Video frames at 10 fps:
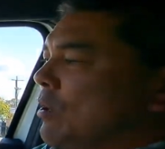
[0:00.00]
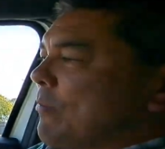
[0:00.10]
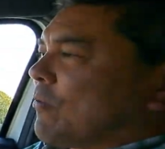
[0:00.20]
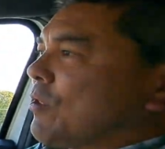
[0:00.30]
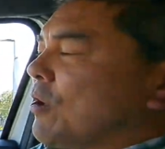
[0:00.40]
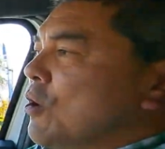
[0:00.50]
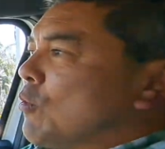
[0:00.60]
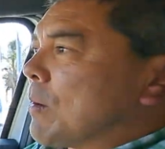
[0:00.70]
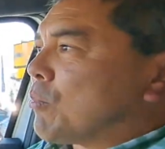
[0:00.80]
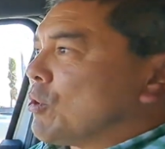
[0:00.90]
up for the
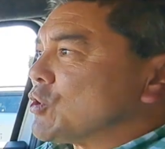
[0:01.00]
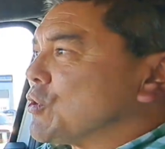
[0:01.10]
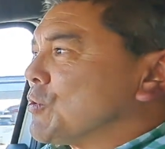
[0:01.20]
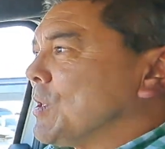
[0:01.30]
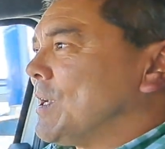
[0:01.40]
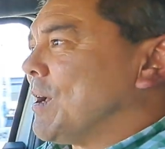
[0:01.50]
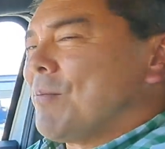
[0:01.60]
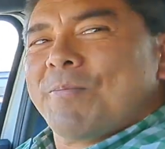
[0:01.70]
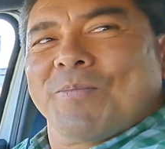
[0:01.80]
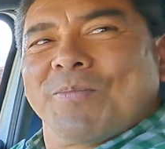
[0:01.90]
1.2 litre.
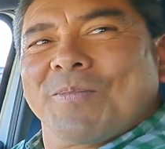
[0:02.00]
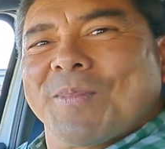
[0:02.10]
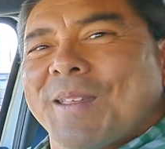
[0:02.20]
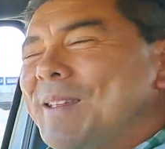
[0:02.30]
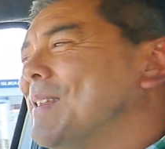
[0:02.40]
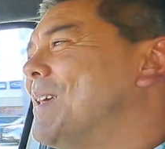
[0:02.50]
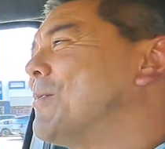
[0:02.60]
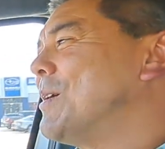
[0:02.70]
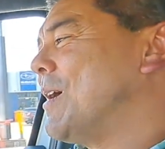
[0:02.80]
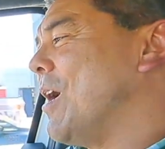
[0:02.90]
There
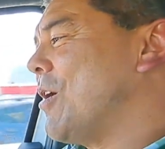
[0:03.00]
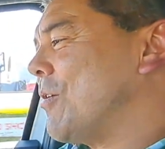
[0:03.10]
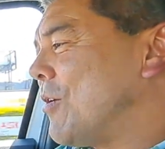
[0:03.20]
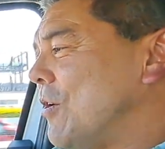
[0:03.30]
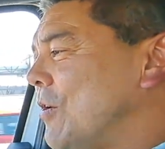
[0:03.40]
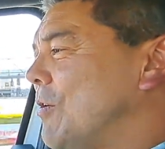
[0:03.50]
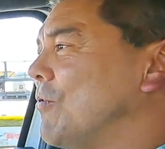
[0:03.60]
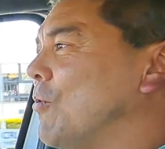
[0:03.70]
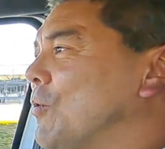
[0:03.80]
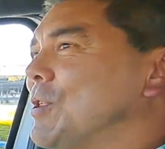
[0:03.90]
we go.
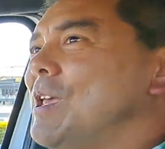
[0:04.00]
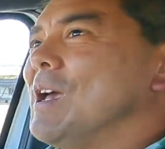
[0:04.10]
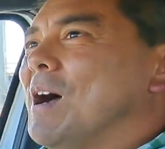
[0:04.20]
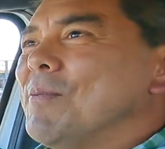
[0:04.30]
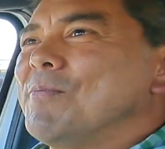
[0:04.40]
Fourth gear.